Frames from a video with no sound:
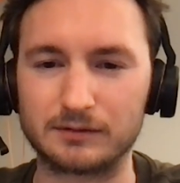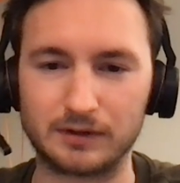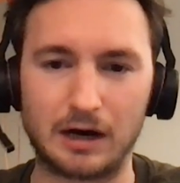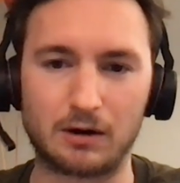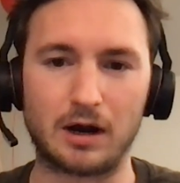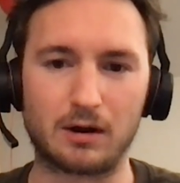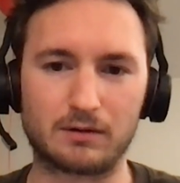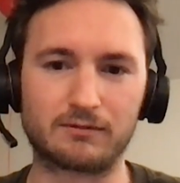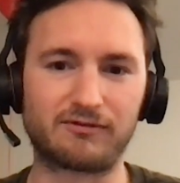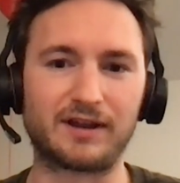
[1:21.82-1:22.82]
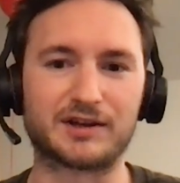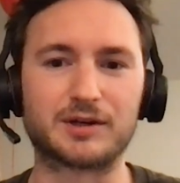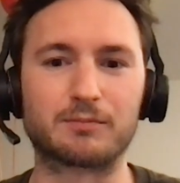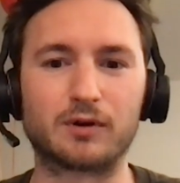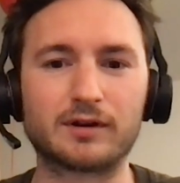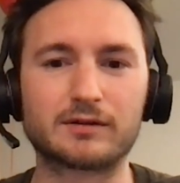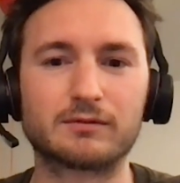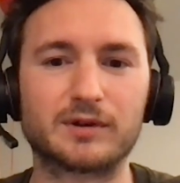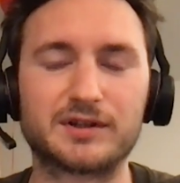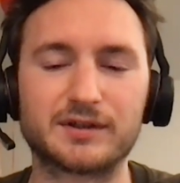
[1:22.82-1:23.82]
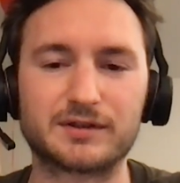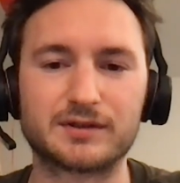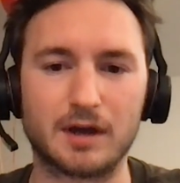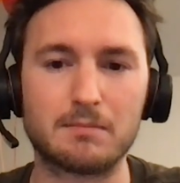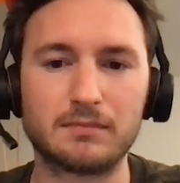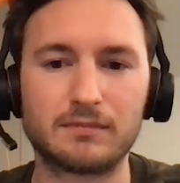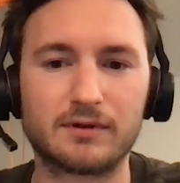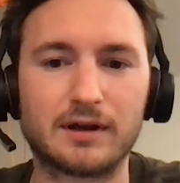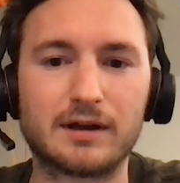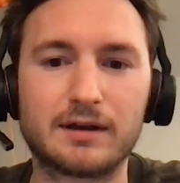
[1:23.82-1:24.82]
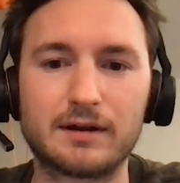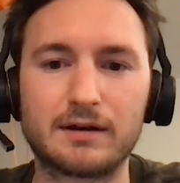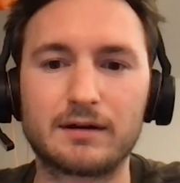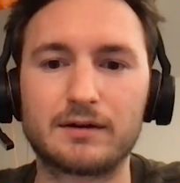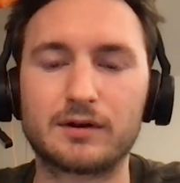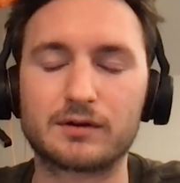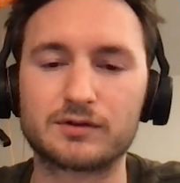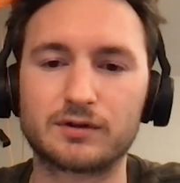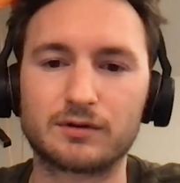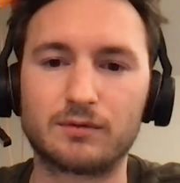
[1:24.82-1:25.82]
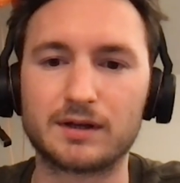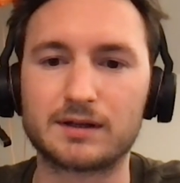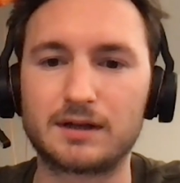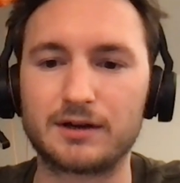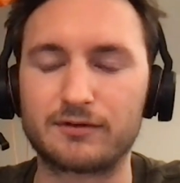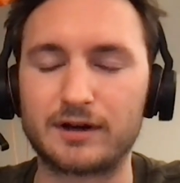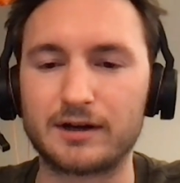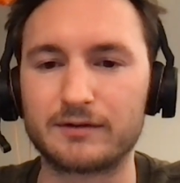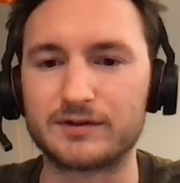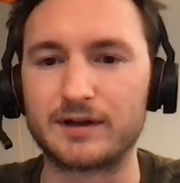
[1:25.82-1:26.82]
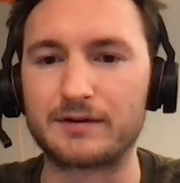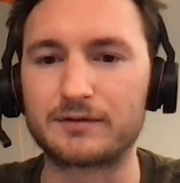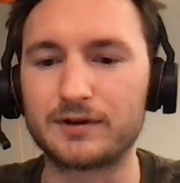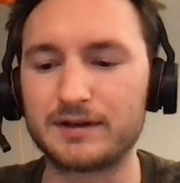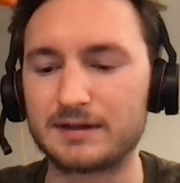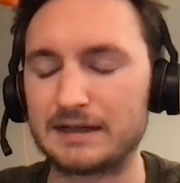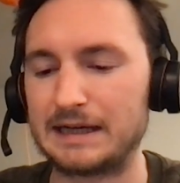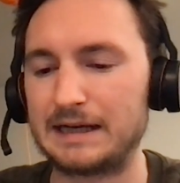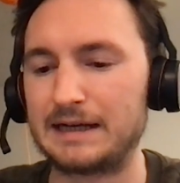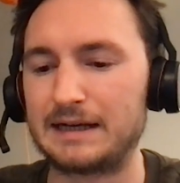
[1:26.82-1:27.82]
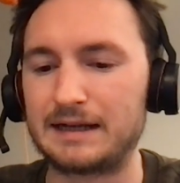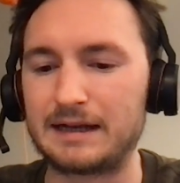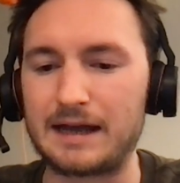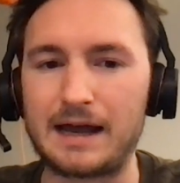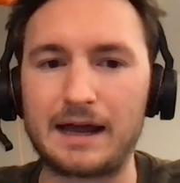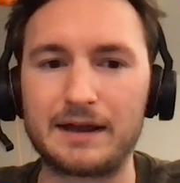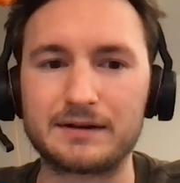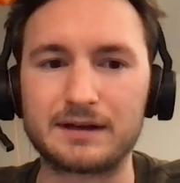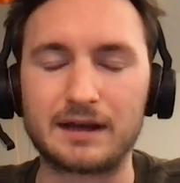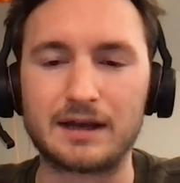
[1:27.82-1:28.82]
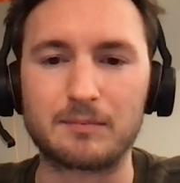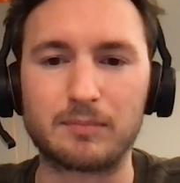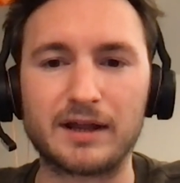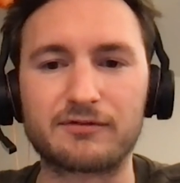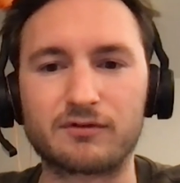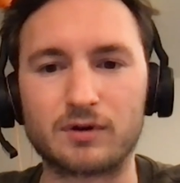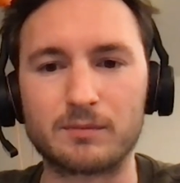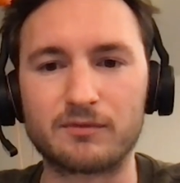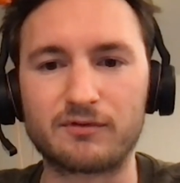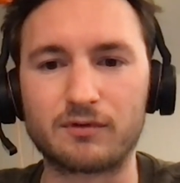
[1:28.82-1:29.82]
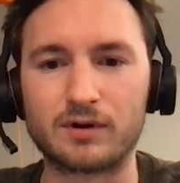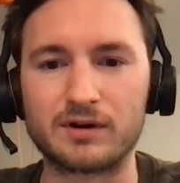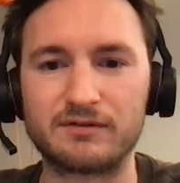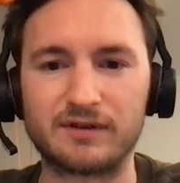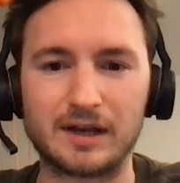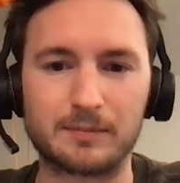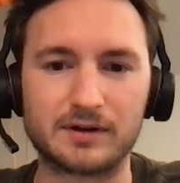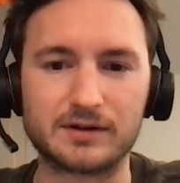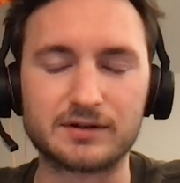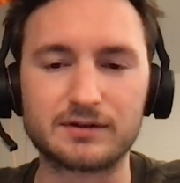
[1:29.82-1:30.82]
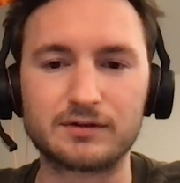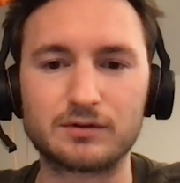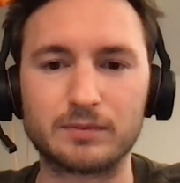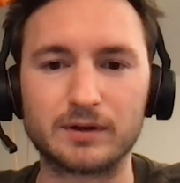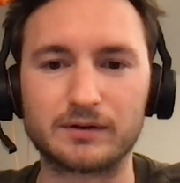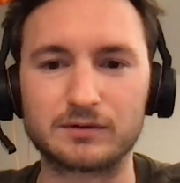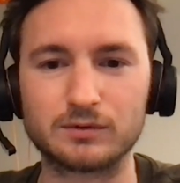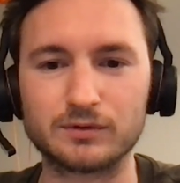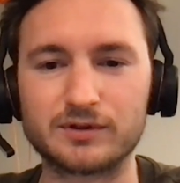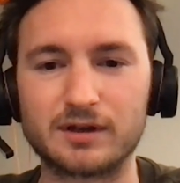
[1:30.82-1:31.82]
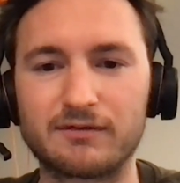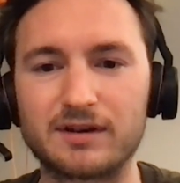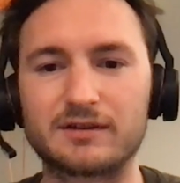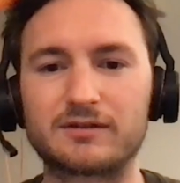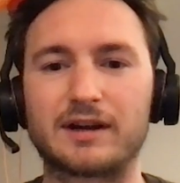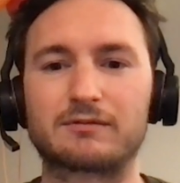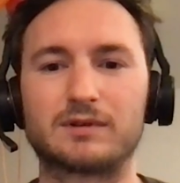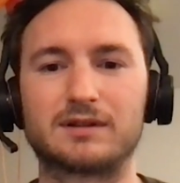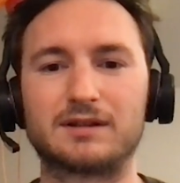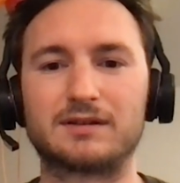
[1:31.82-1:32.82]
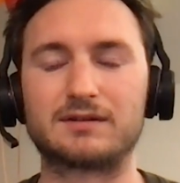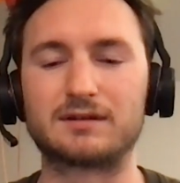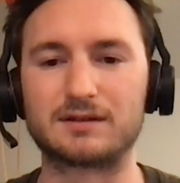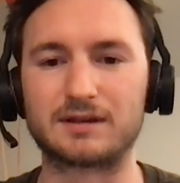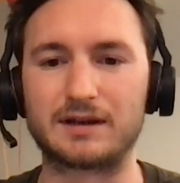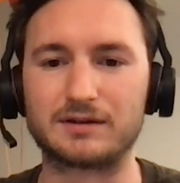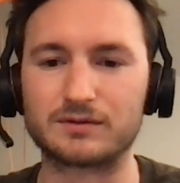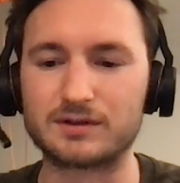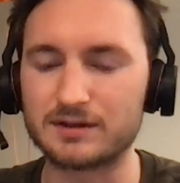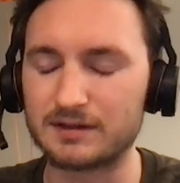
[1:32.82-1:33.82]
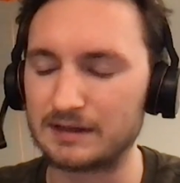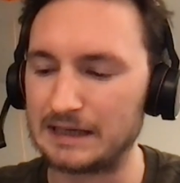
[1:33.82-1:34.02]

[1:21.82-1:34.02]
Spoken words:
our flagship product, which is XUMM, a non-custodial wallet client for iOS and Android, and a platform for developers to build cool stuff and interact with these end users.